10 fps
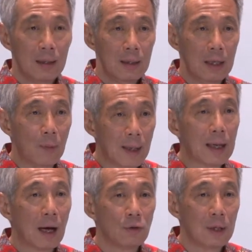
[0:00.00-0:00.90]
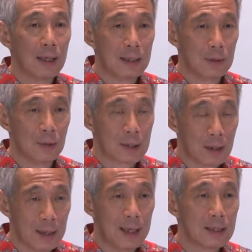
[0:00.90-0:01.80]
he went out and he was
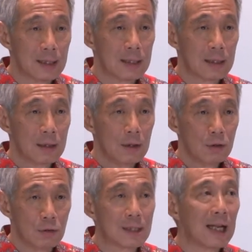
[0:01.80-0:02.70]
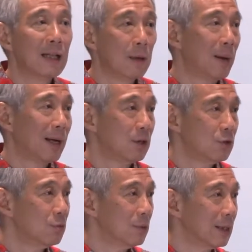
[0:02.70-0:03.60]
courageous to sell the
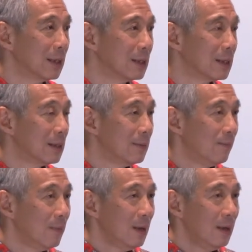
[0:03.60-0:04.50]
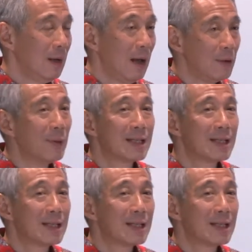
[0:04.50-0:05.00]
package to workers. And when